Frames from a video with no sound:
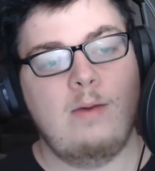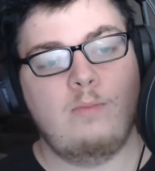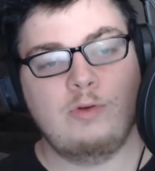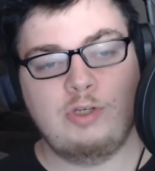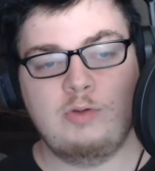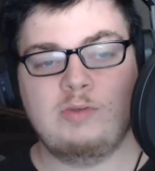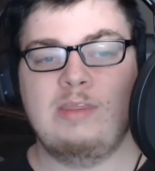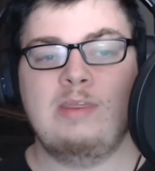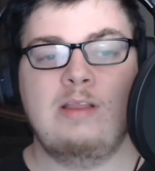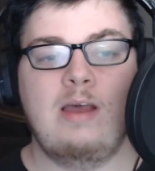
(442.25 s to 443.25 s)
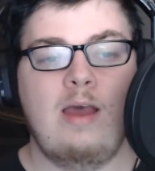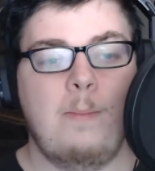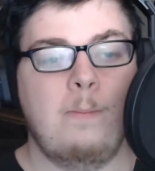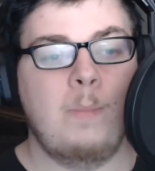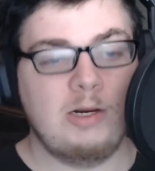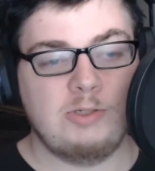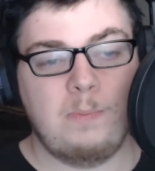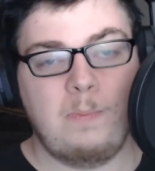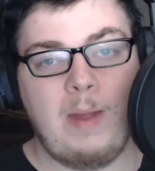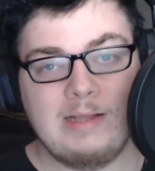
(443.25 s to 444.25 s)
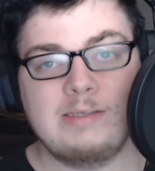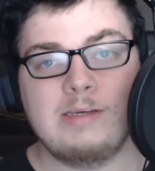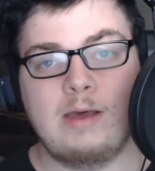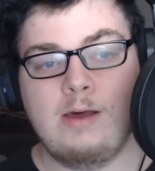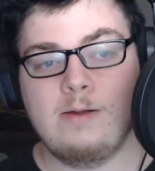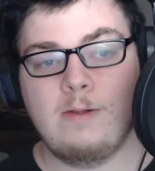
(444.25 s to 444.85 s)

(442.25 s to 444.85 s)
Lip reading: producing much better